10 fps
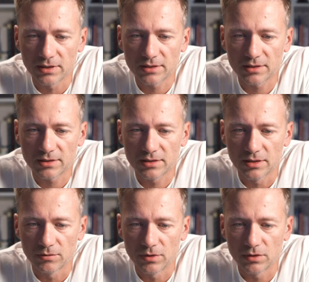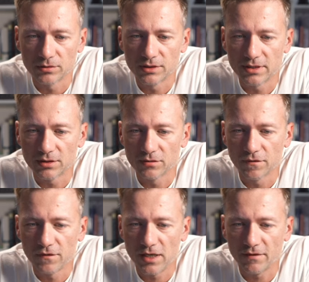Let's see. We're only down to
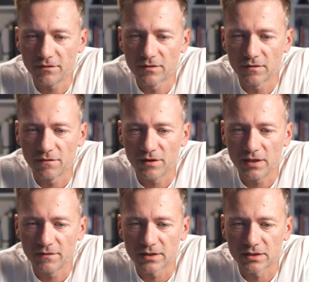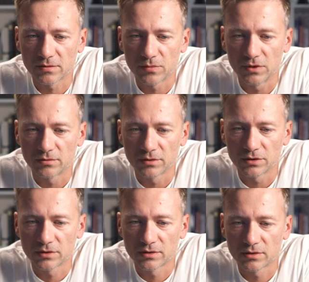5 5x speed, which
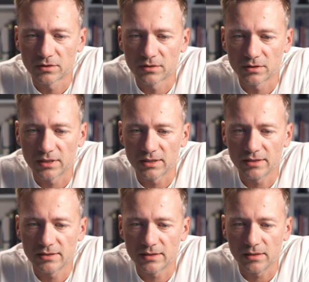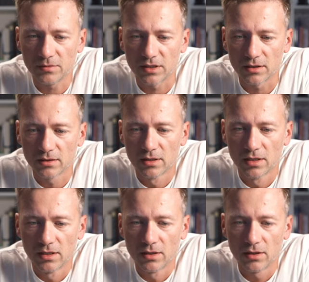is at least something.
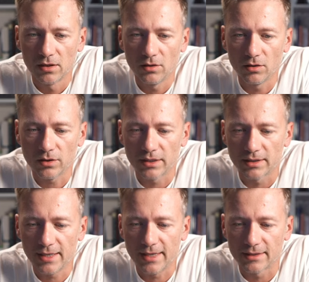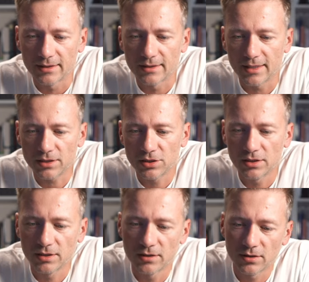Oh, look at that. It
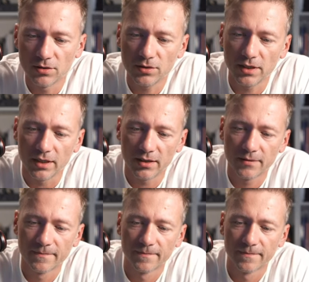actually, okay.